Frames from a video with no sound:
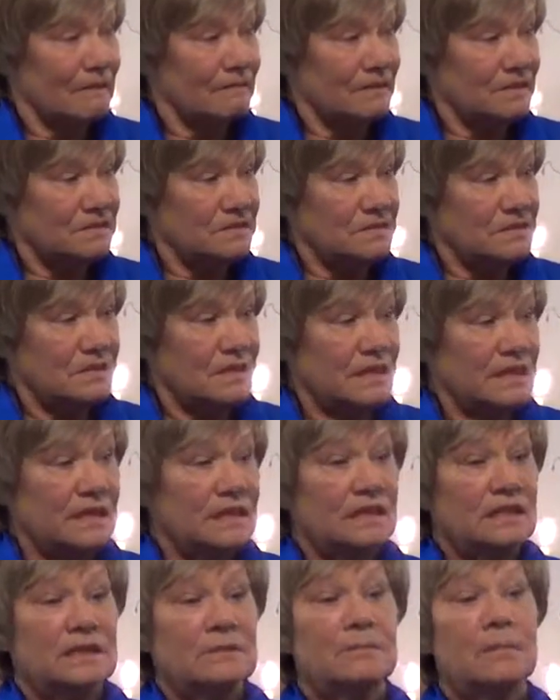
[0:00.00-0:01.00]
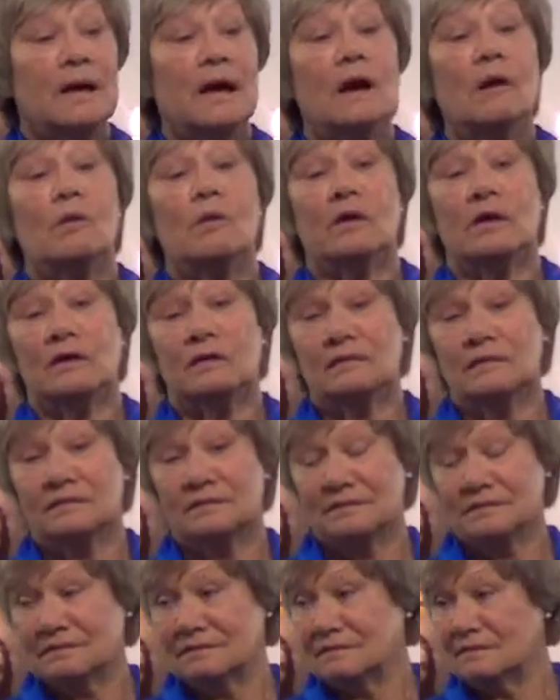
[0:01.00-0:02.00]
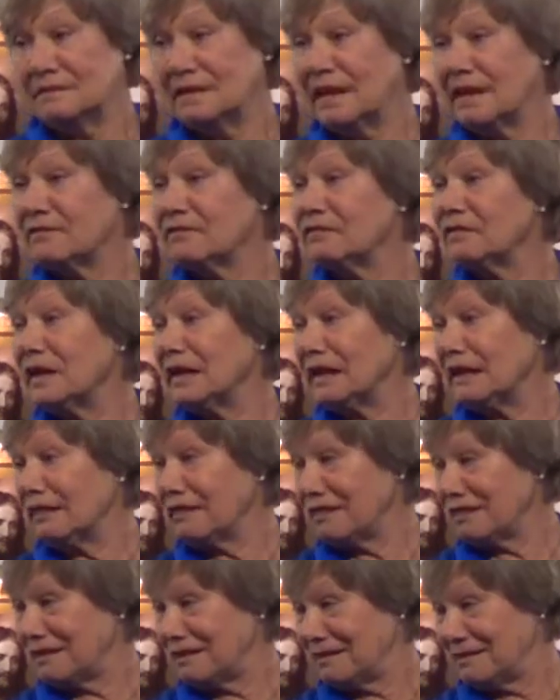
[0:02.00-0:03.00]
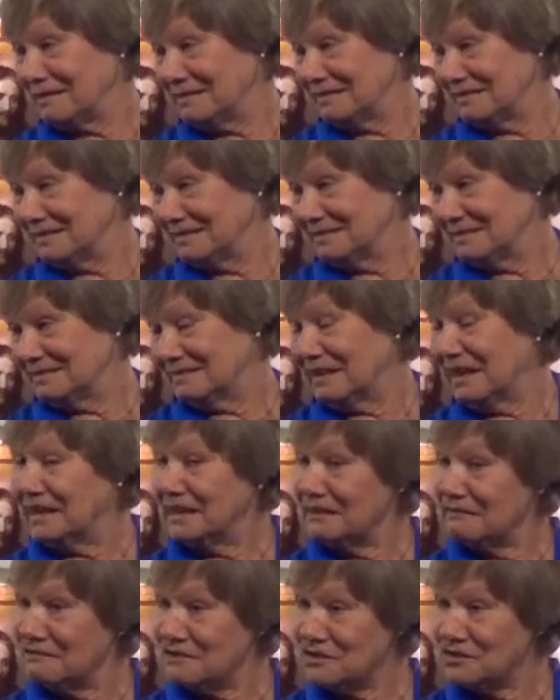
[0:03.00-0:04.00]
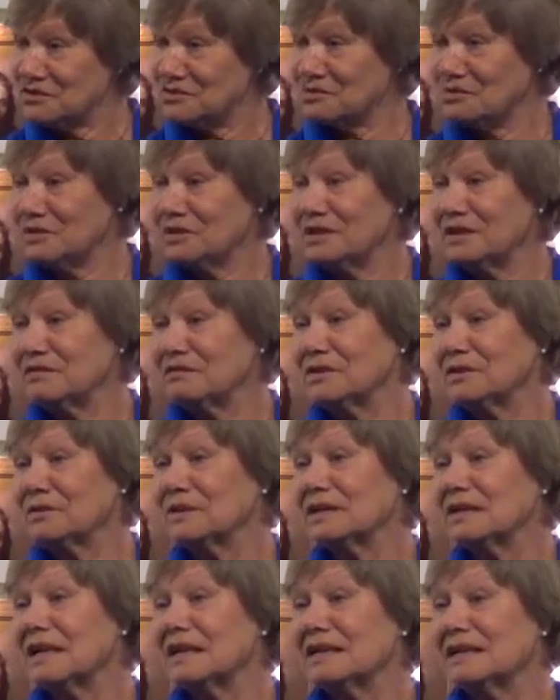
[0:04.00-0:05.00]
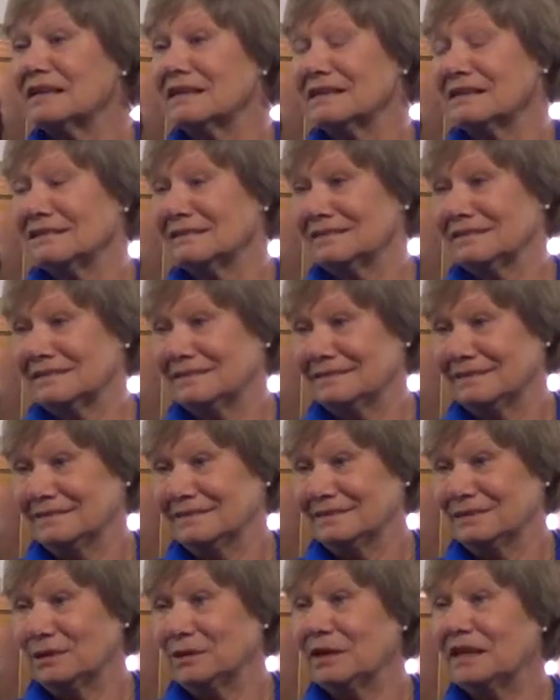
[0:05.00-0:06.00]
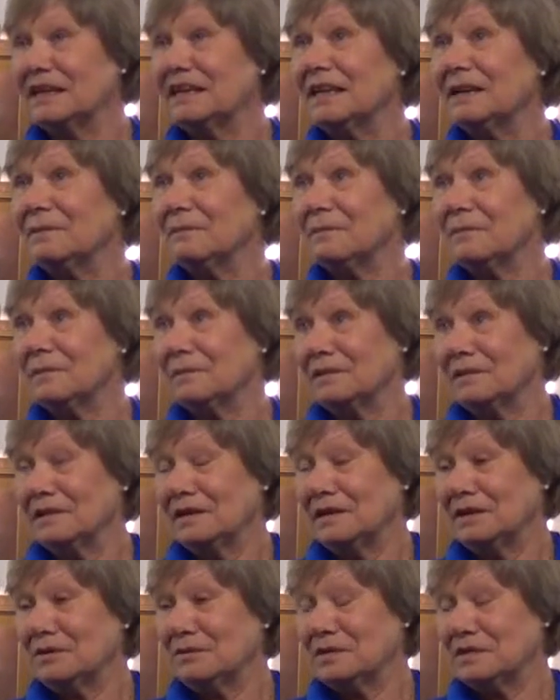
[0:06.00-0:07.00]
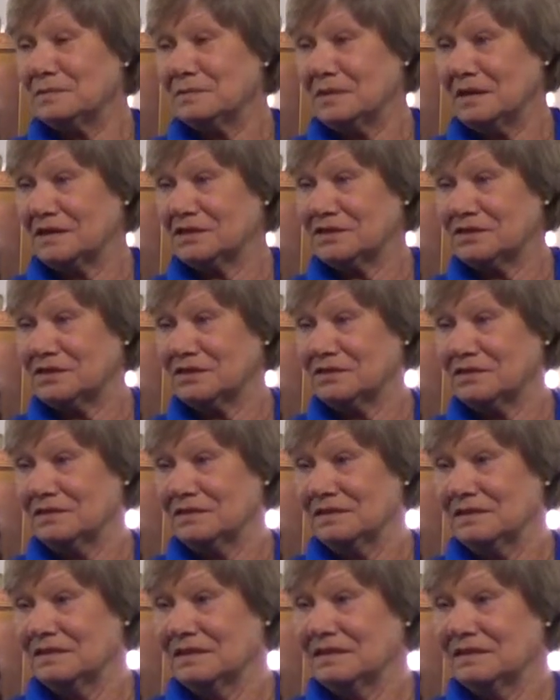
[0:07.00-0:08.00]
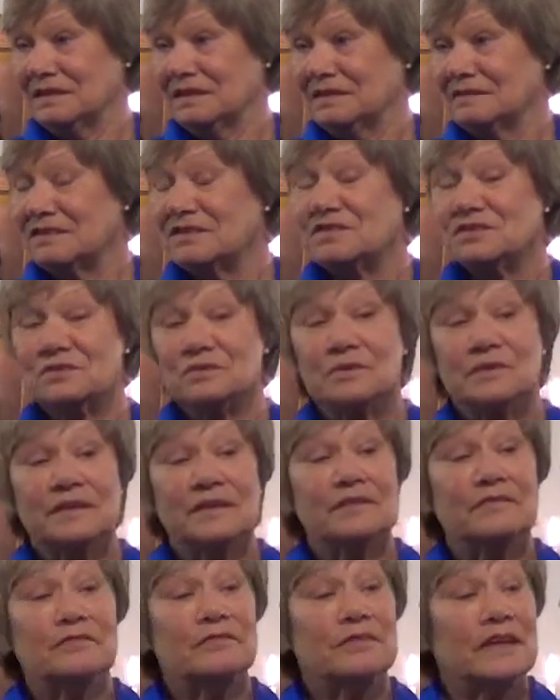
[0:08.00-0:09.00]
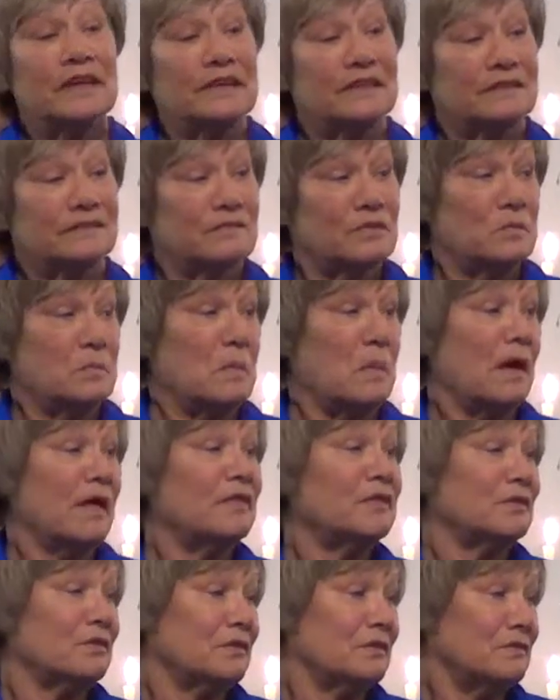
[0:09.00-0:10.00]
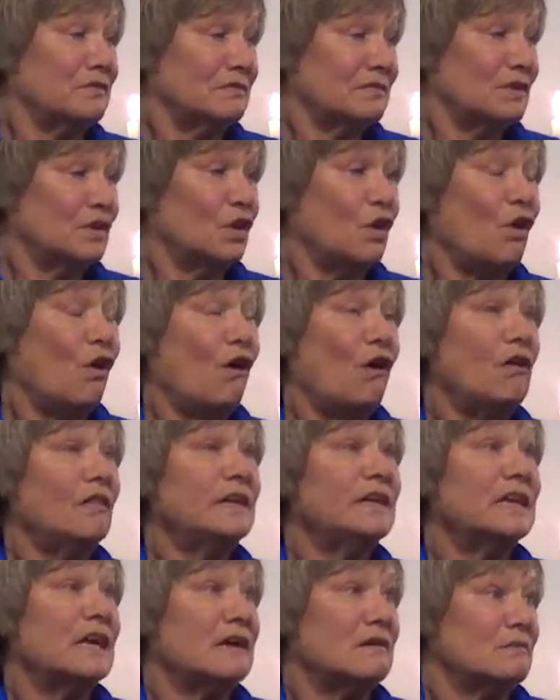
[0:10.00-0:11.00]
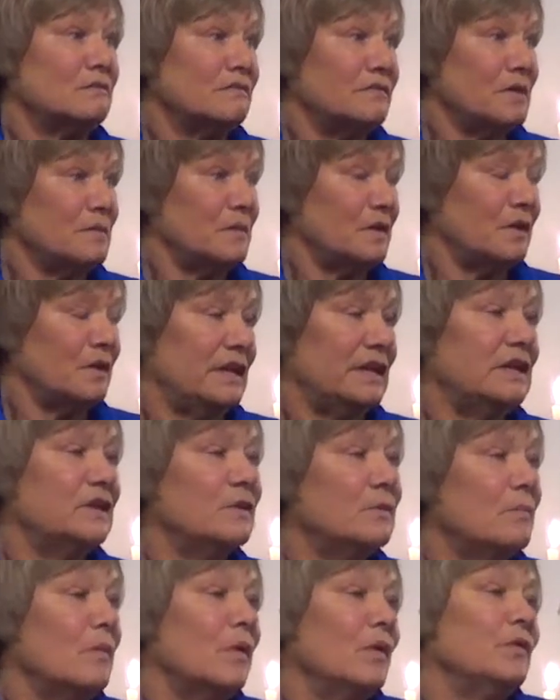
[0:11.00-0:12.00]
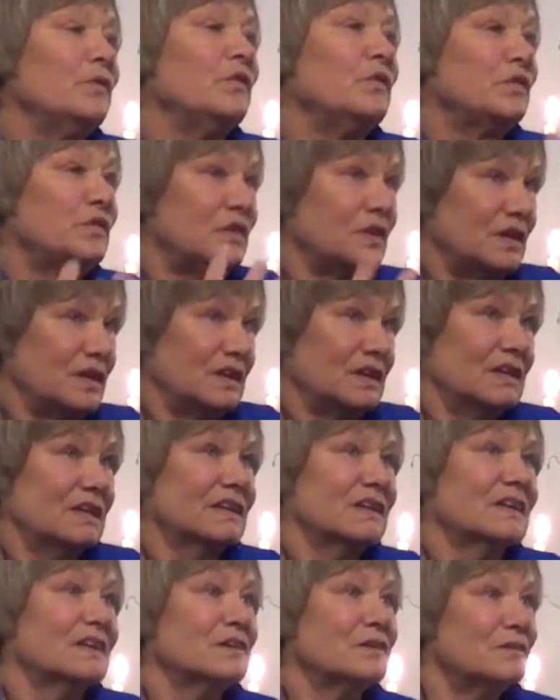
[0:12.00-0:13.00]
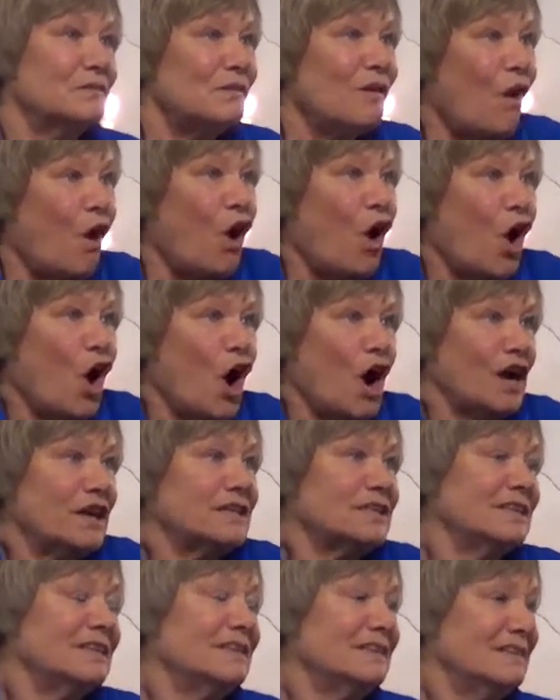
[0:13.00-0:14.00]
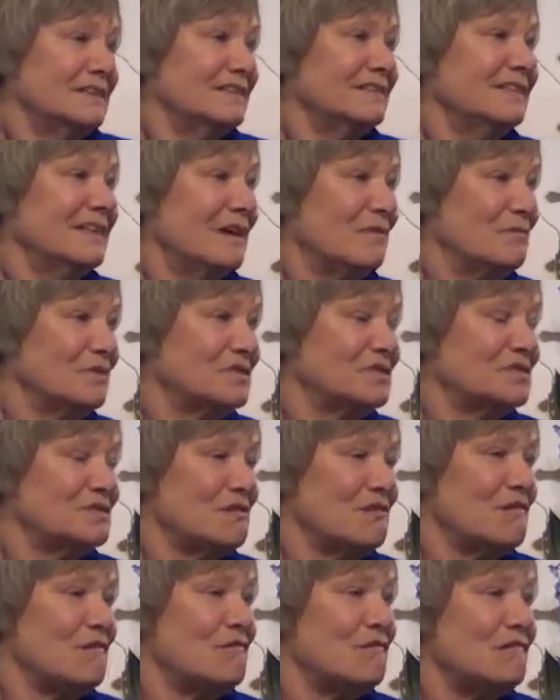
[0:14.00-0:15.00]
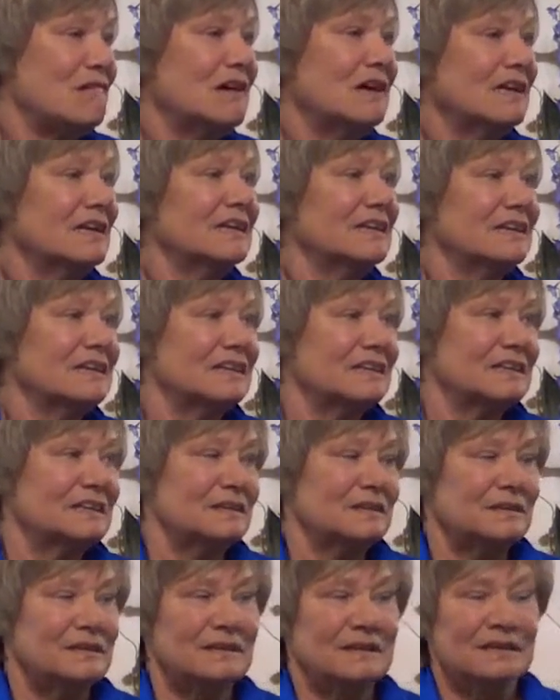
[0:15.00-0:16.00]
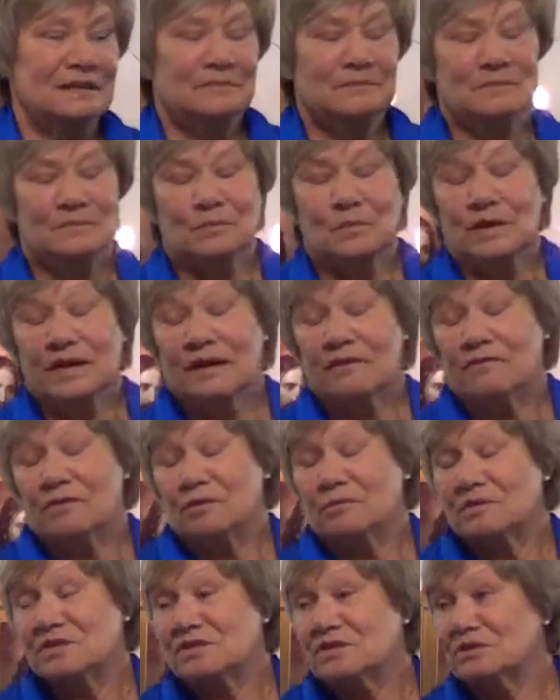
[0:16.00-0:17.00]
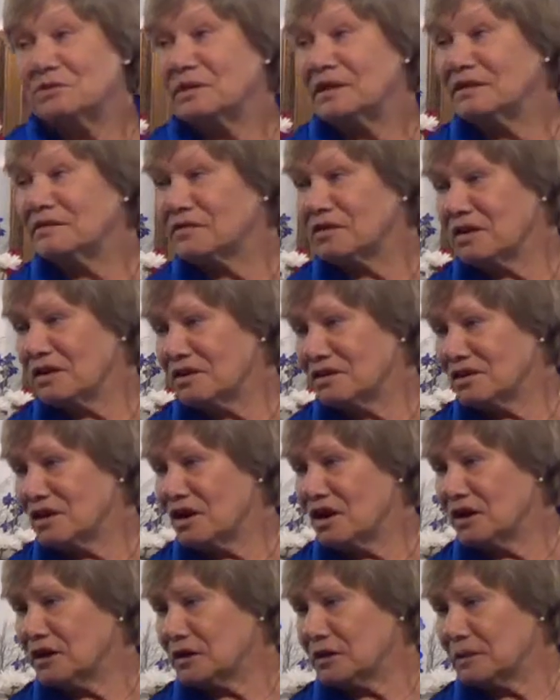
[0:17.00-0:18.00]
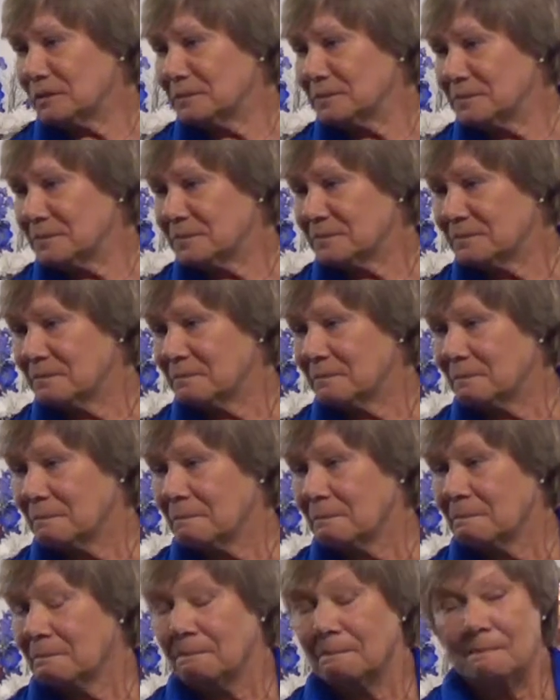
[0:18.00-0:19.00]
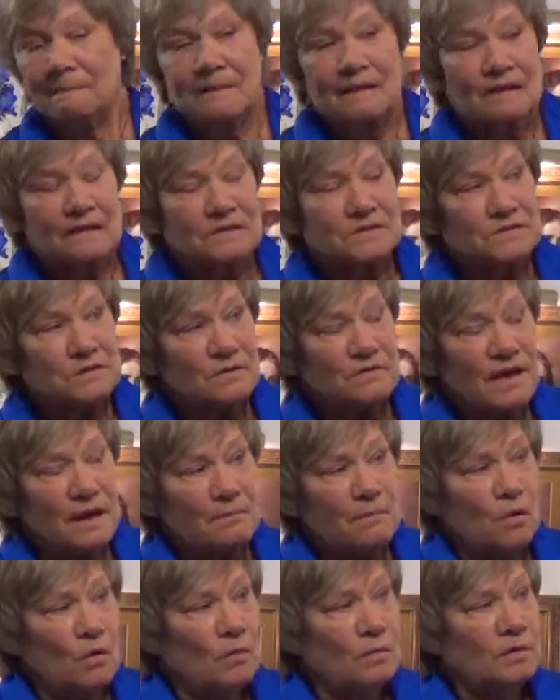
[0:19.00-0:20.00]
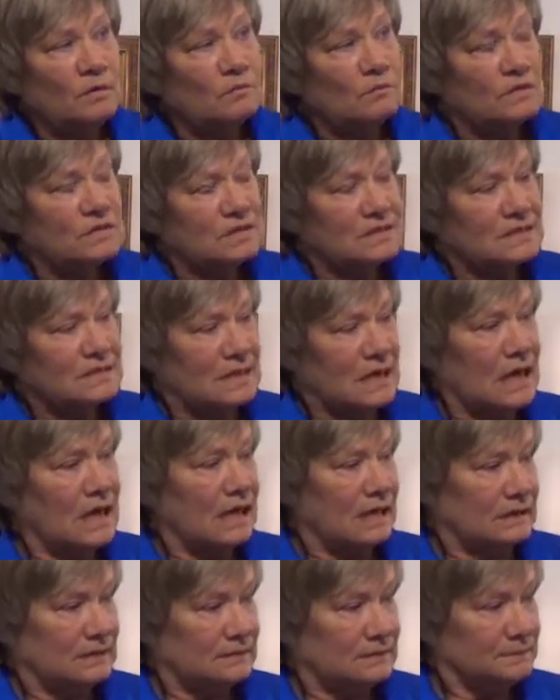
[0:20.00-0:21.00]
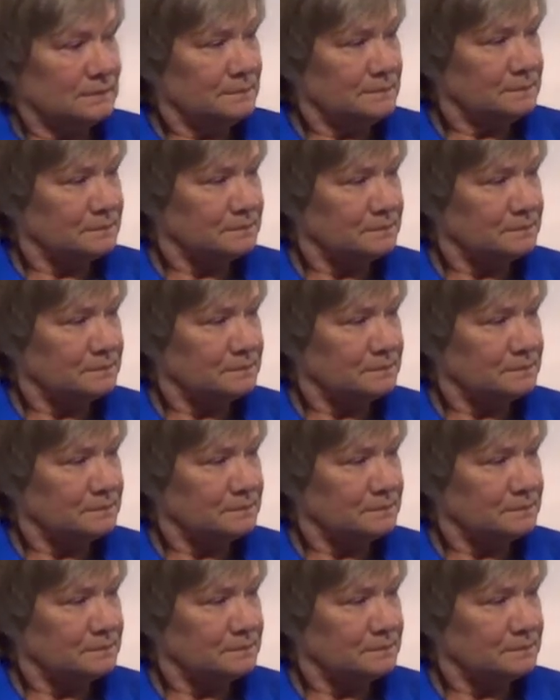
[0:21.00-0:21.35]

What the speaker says: This is the healing power, that faith, like in the story of Yogananda, looking at Lahiri's picture. The story of faith of a mother calling out from innermost heart that was so, whatever it was doing for her daughter. So that moment was done,